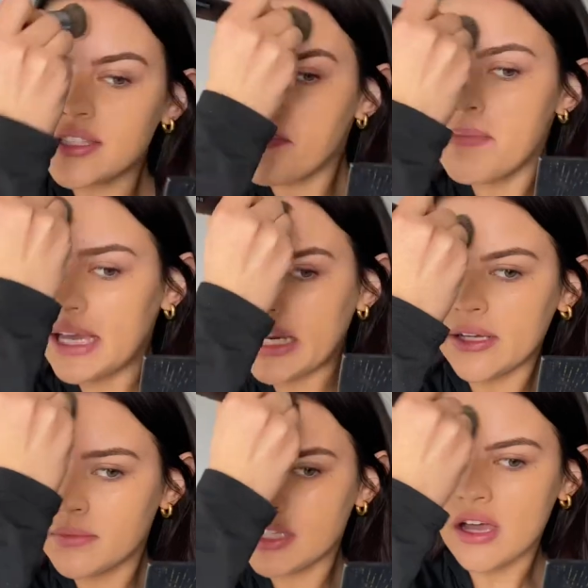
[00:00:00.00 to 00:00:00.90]

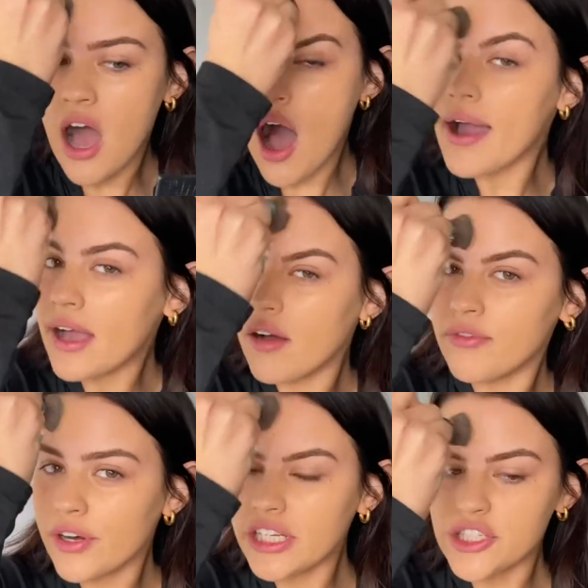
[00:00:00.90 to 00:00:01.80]
medium to high
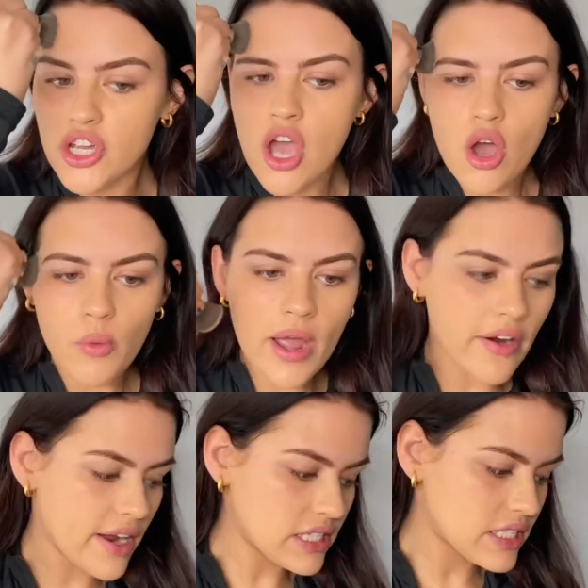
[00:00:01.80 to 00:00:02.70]
coverage,
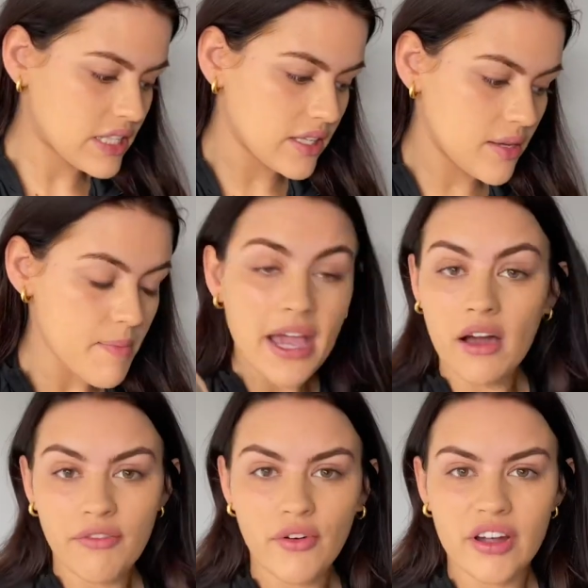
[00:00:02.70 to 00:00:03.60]
whereas the
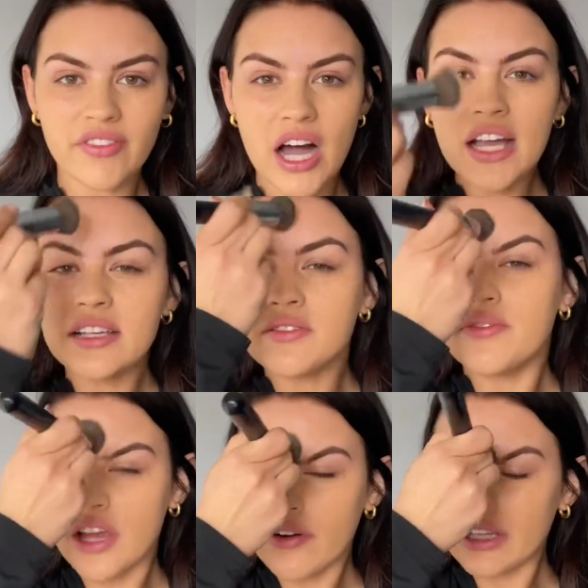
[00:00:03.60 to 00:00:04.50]
Makeup Forever is
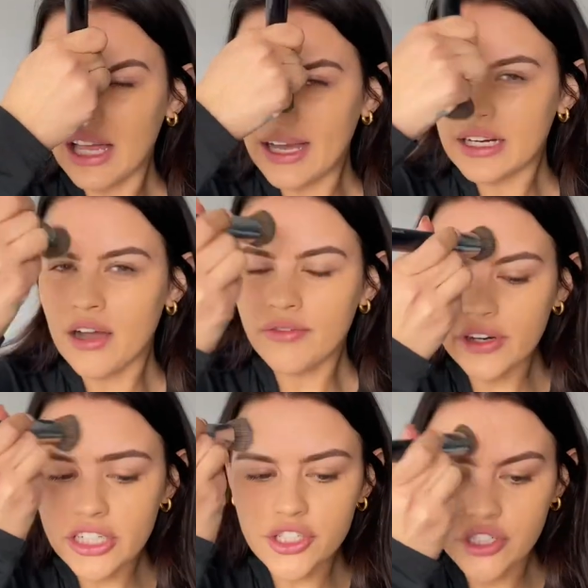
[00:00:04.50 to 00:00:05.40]
very light
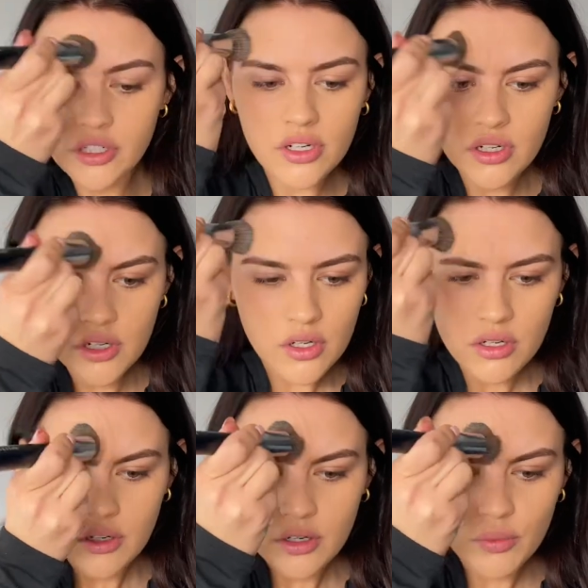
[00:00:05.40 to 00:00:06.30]
coverage,
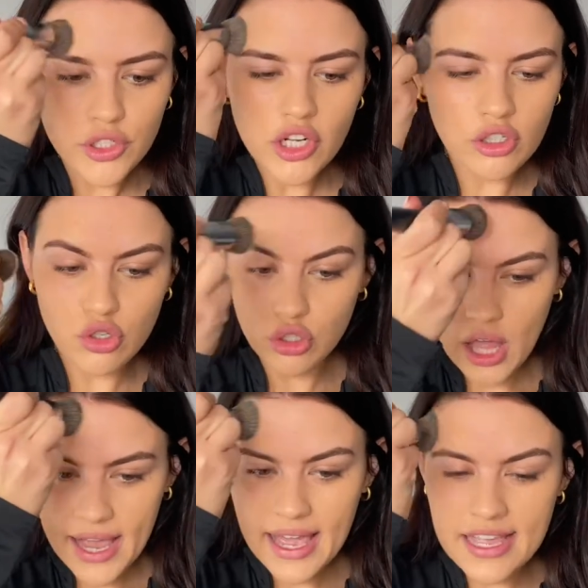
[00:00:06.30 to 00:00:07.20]
which I do
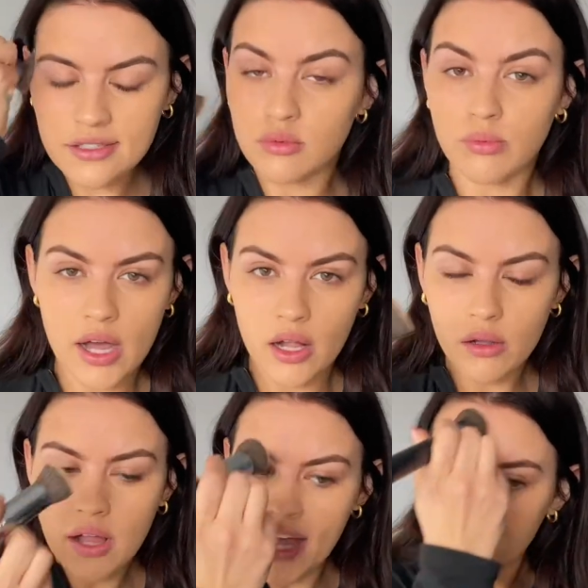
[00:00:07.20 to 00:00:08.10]
like as
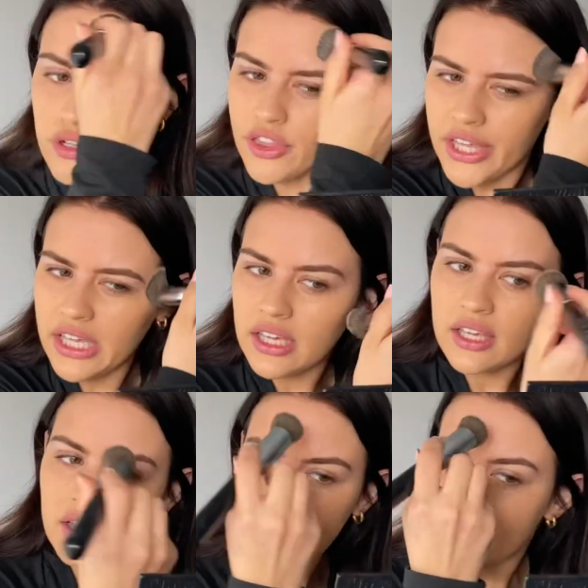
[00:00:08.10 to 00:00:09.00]
well. I do think
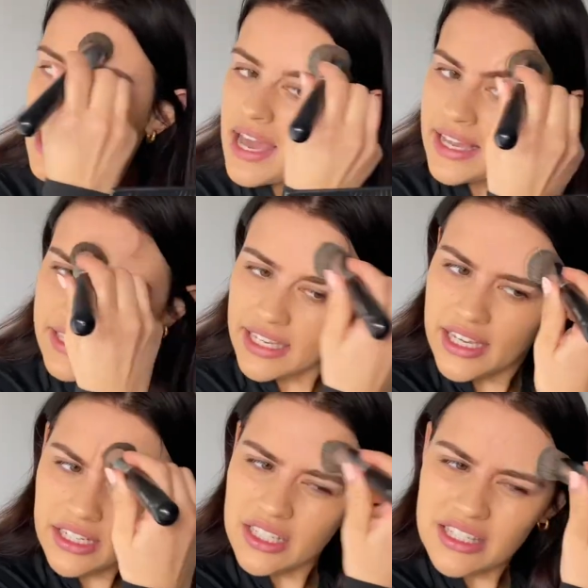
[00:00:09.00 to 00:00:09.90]
it
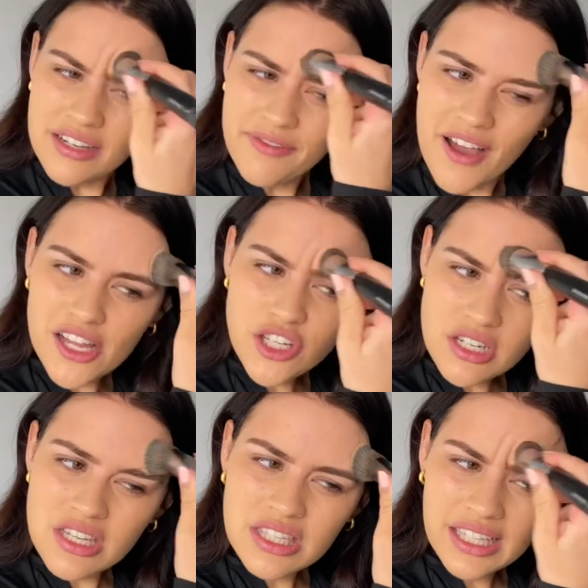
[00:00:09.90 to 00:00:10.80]
is fashion
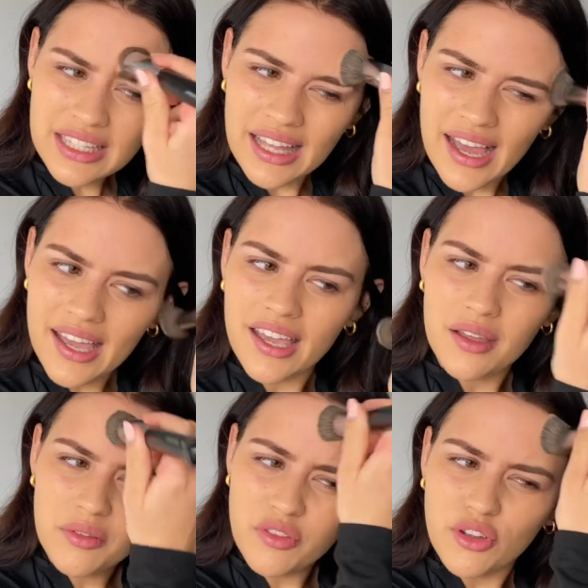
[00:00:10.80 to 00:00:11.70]
to see like
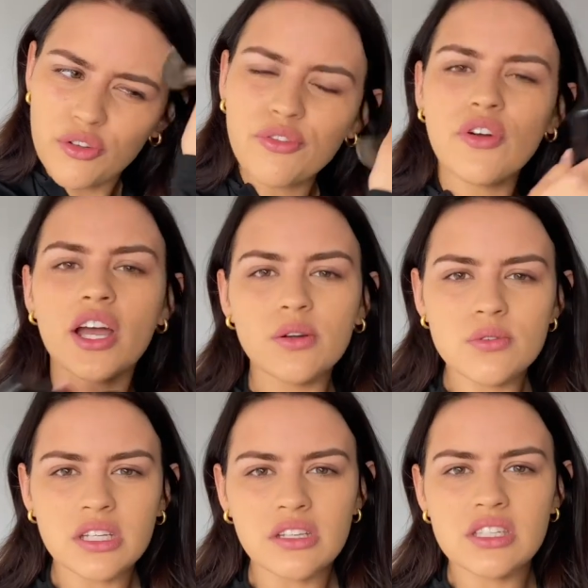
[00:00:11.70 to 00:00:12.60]
if your freckles
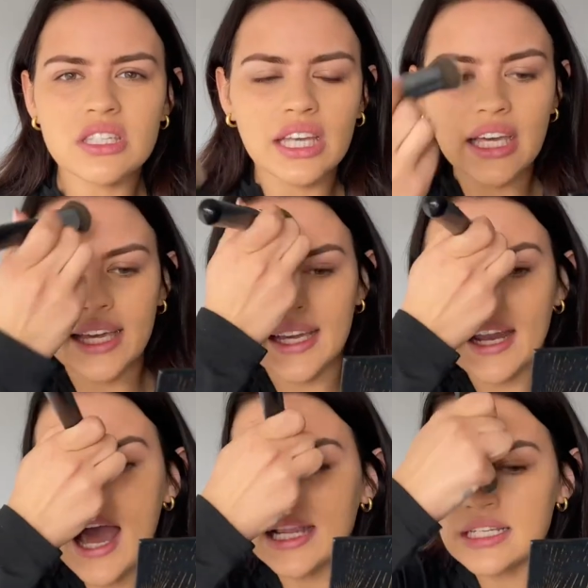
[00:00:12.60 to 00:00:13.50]
in your skin
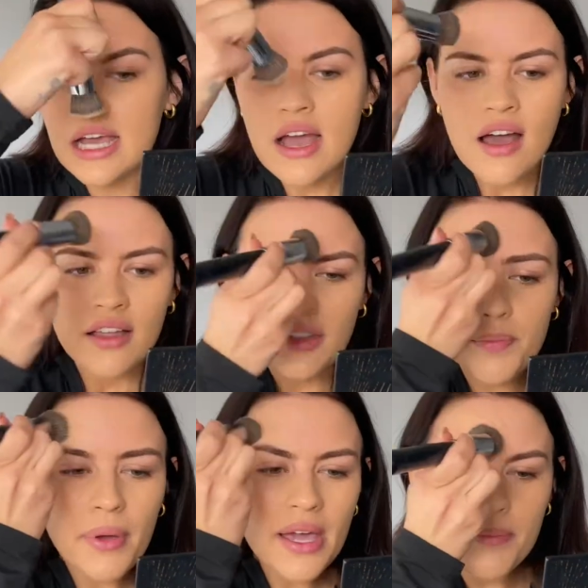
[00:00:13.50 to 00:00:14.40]
and your
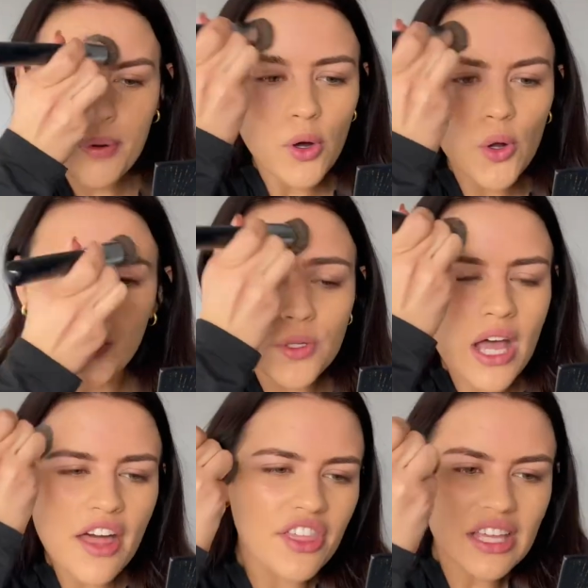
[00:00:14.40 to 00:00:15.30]
pimples.
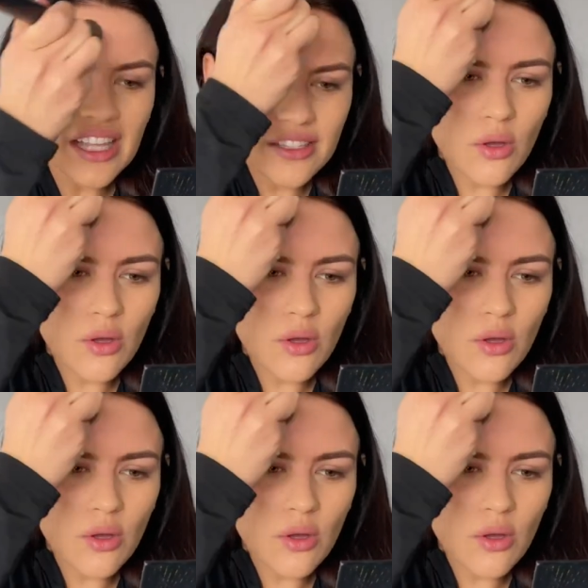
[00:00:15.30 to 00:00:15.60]
I think that's